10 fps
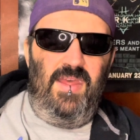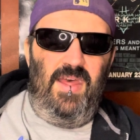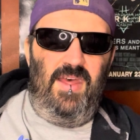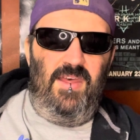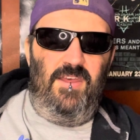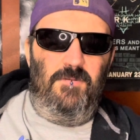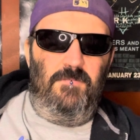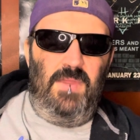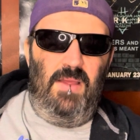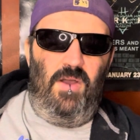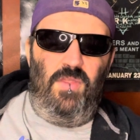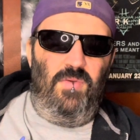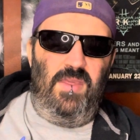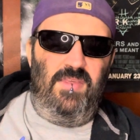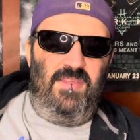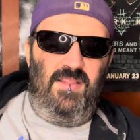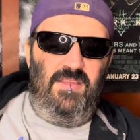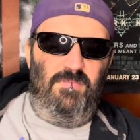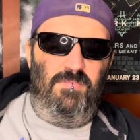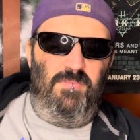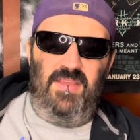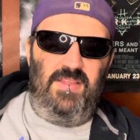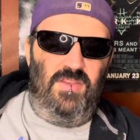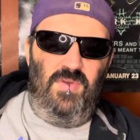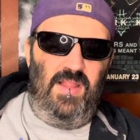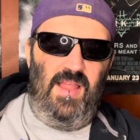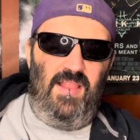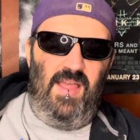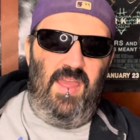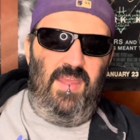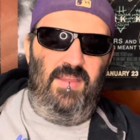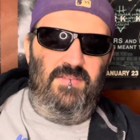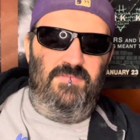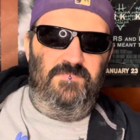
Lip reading: although he still is basically doing a lot of lying.